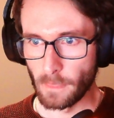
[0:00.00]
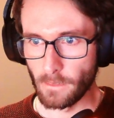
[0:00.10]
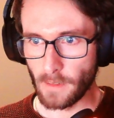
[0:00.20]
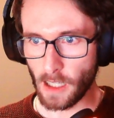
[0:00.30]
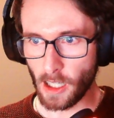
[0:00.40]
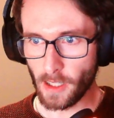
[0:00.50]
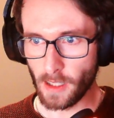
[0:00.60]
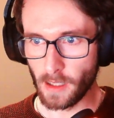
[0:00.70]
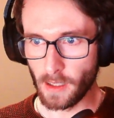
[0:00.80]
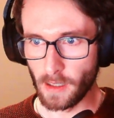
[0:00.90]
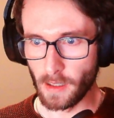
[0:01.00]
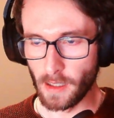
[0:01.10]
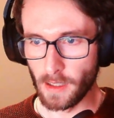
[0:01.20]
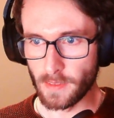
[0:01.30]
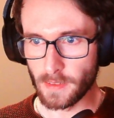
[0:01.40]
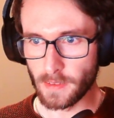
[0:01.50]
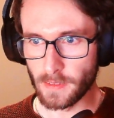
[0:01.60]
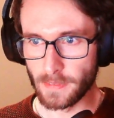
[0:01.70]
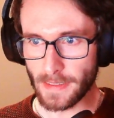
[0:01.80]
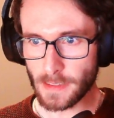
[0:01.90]
That way
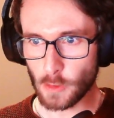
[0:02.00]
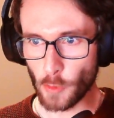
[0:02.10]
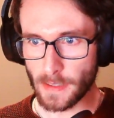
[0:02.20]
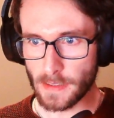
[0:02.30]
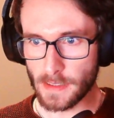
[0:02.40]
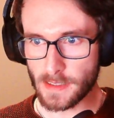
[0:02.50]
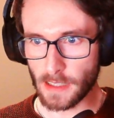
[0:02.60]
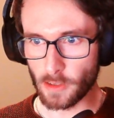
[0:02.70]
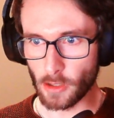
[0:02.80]
is another